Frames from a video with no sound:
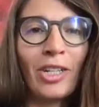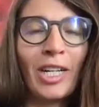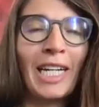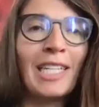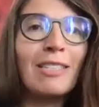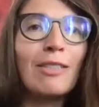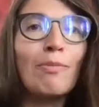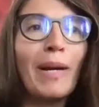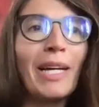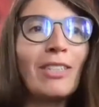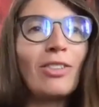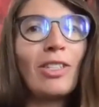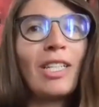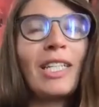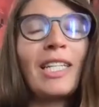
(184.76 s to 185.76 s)
And
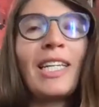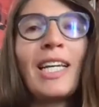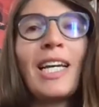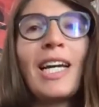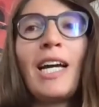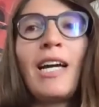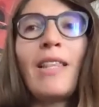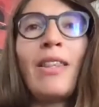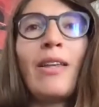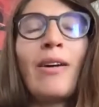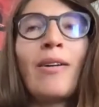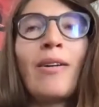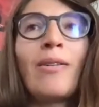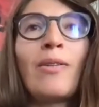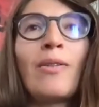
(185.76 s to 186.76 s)
especially
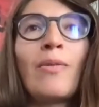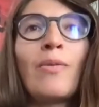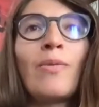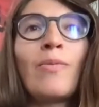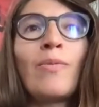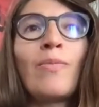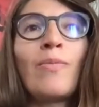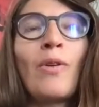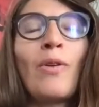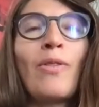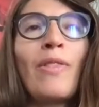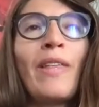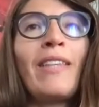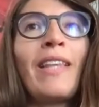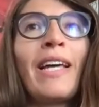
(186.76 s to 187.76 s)
the
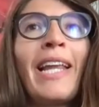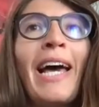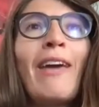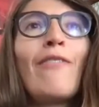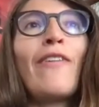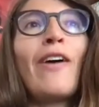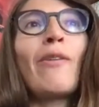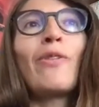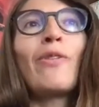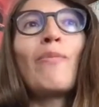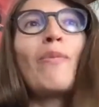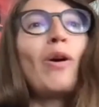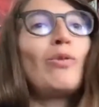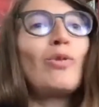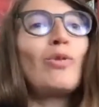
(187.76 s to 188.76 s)
thing that I found the
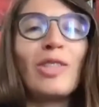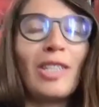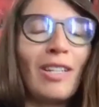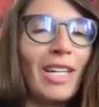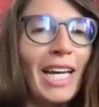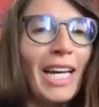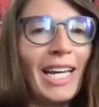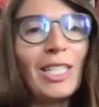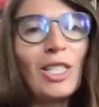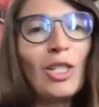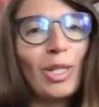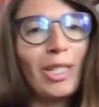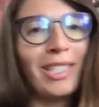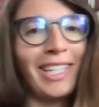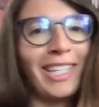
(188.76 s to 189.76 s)
most
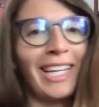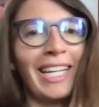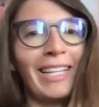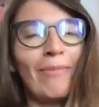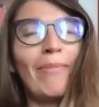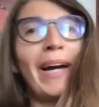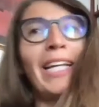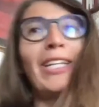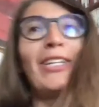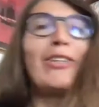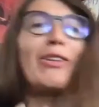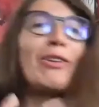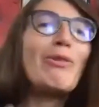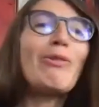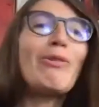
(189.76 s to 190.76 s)
interesting and my
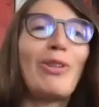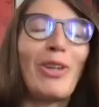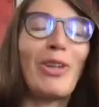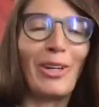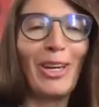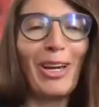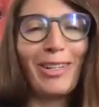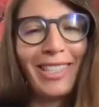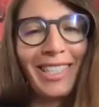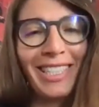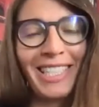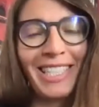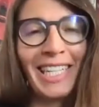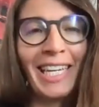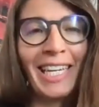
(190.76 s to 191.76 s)
new
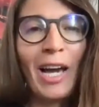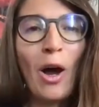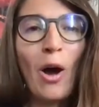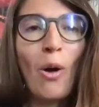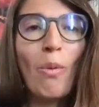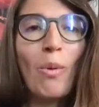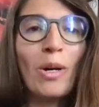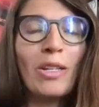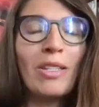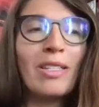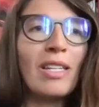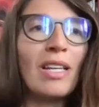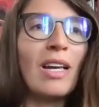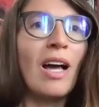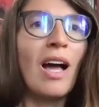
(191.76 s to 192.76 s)
curiosity
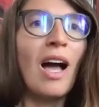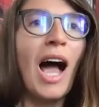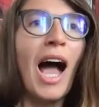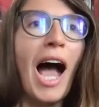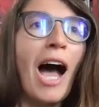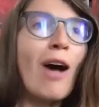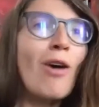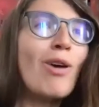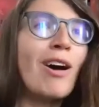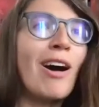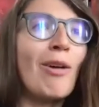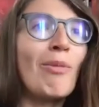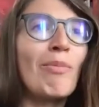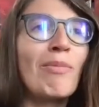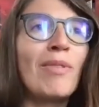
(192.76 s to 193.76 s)
was how
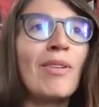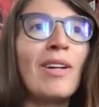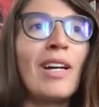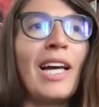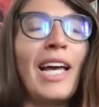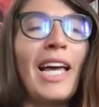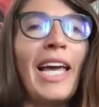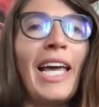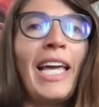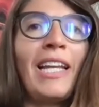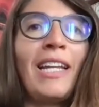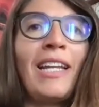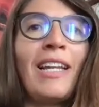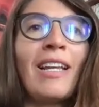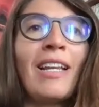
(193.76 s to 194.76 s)
come
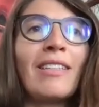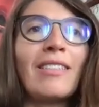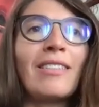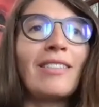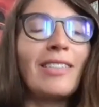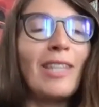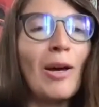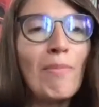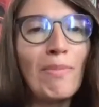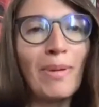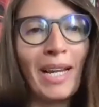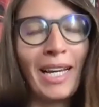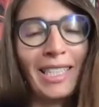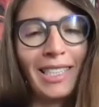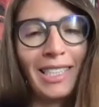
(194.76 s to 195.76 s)
in some
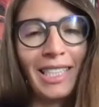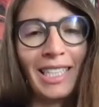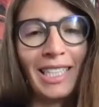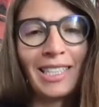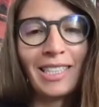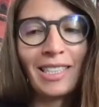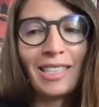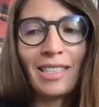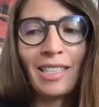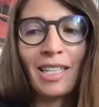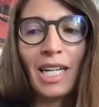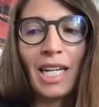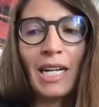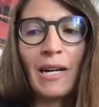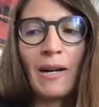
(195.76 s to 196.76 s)
places
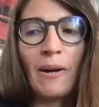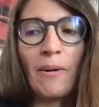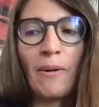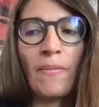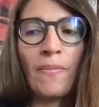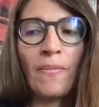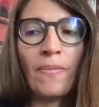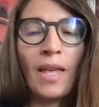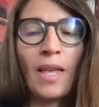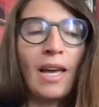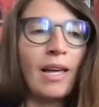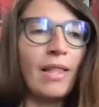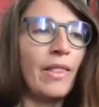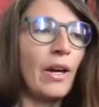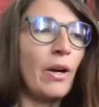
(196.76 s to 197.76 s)

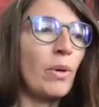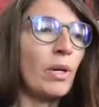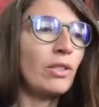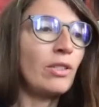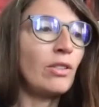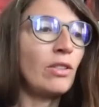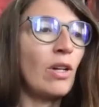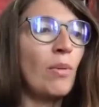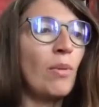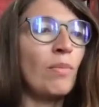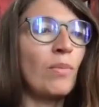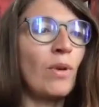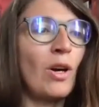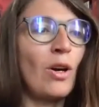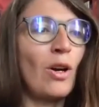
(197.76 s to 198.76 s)
there were
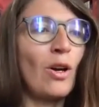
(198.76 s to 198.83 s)
some